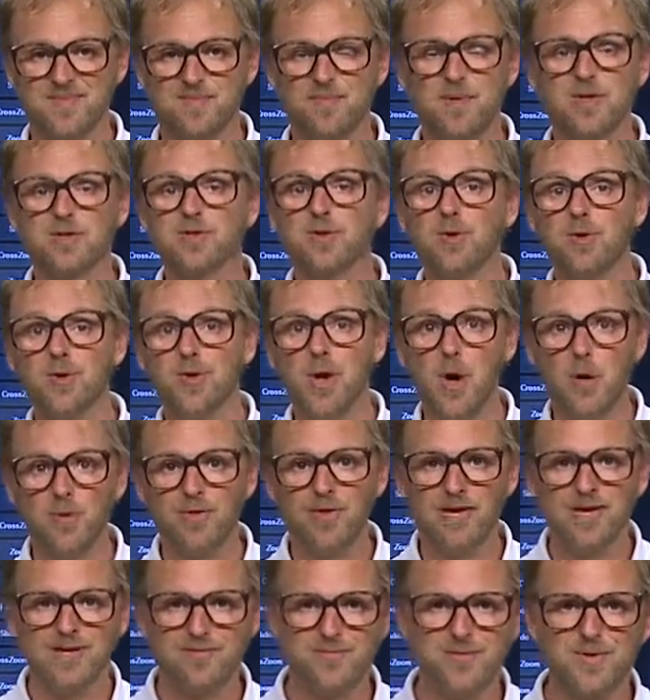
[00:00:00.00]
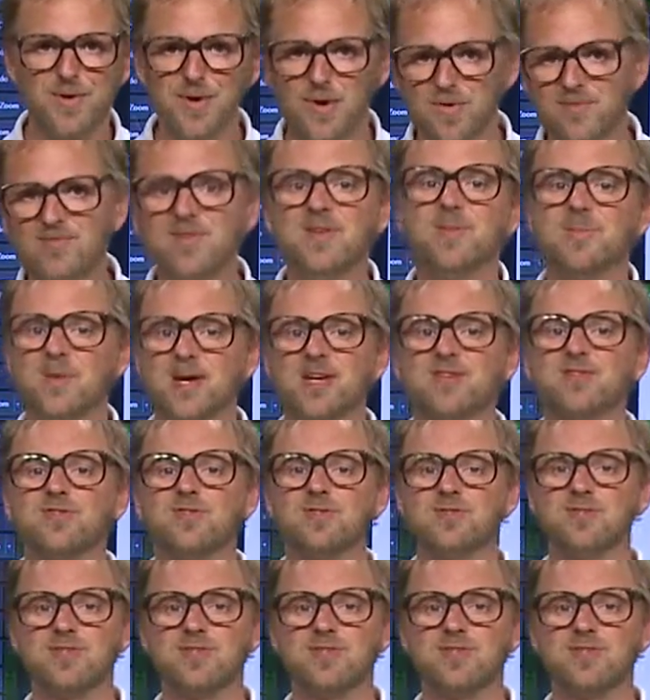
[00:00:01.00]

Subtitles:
But you'll know that. If you know vmix, you